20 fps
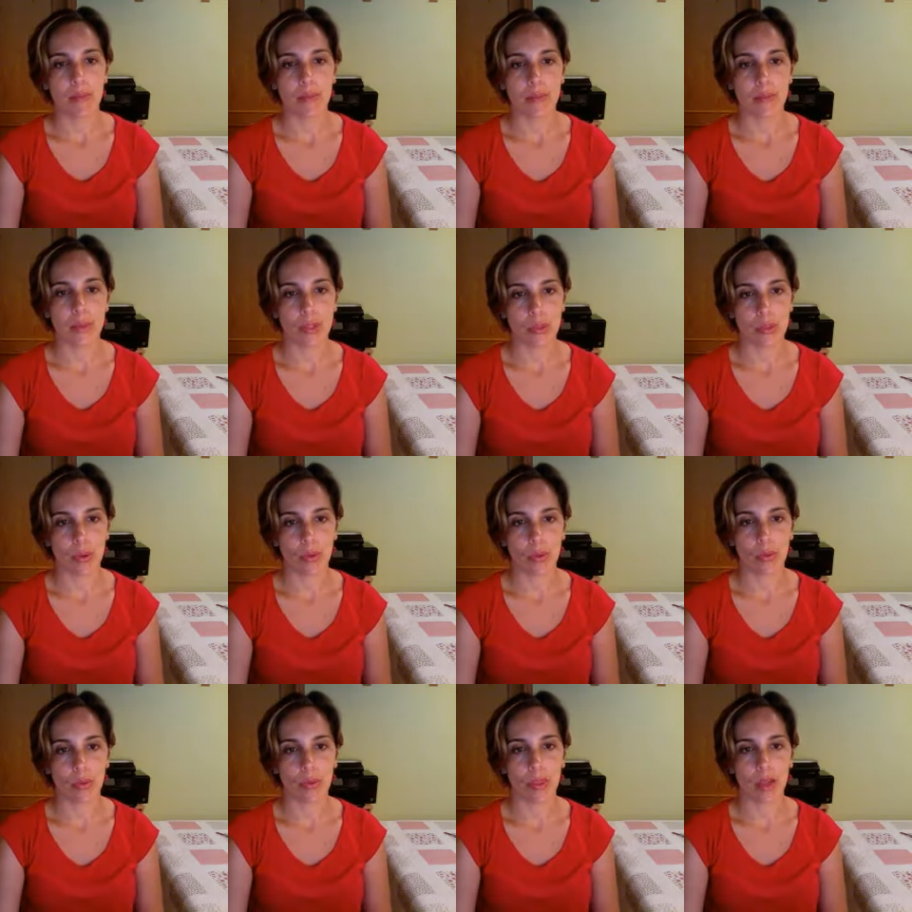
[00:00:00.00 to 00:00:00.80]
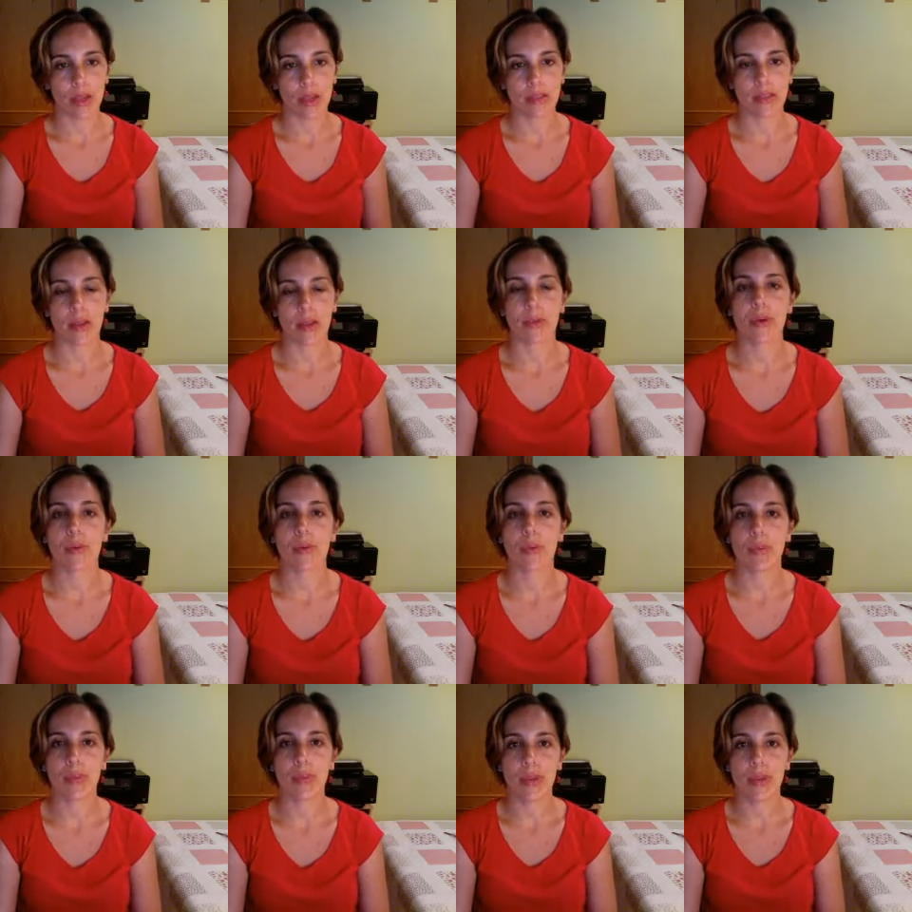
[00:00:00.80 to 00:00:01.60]
So the category
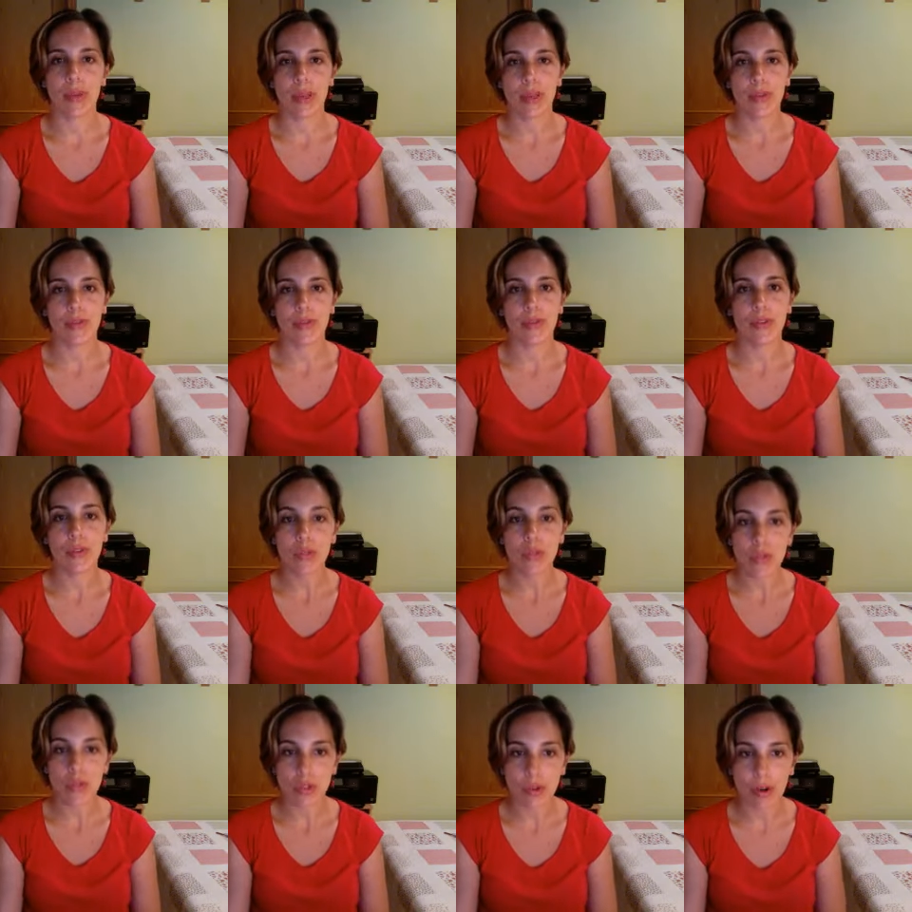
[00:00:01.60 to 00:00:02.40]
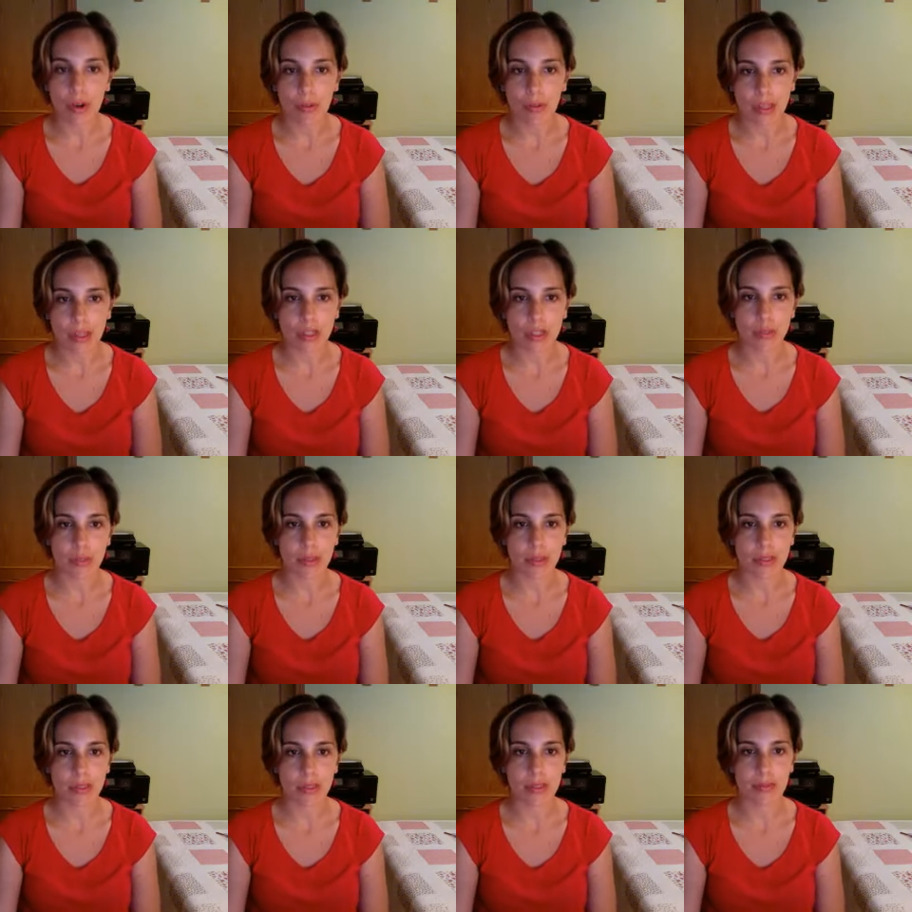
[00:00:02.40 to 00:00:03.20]
would be future
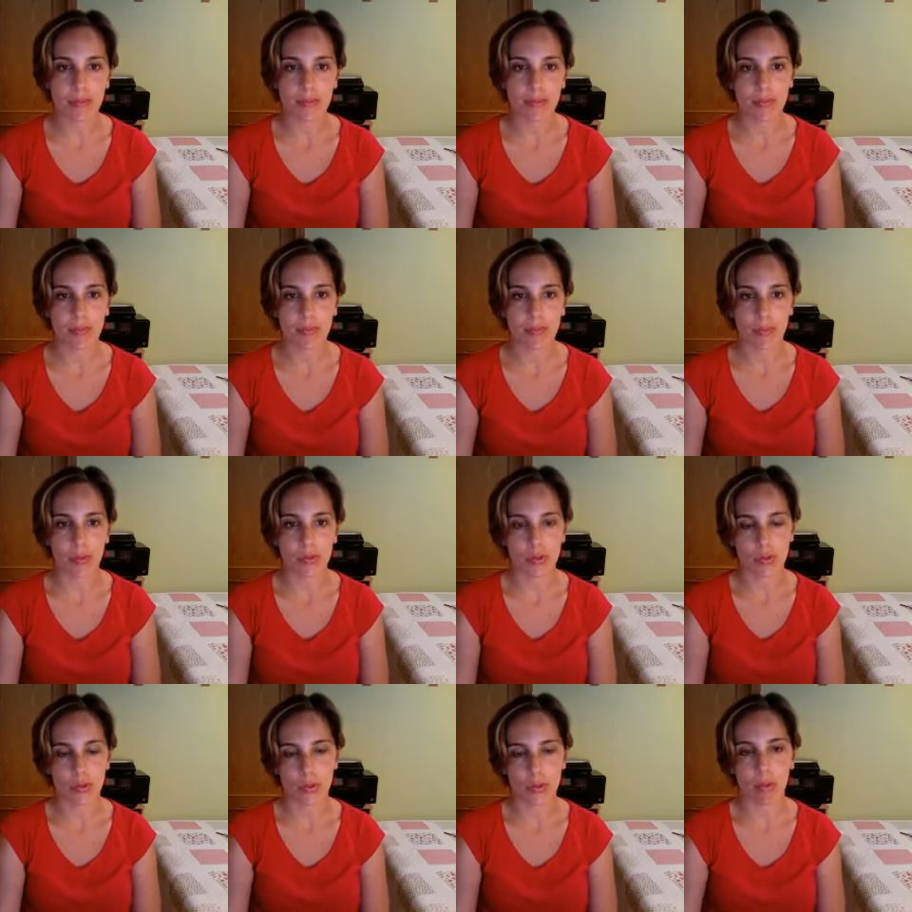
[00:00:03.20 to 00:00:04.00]
arrangements, to talk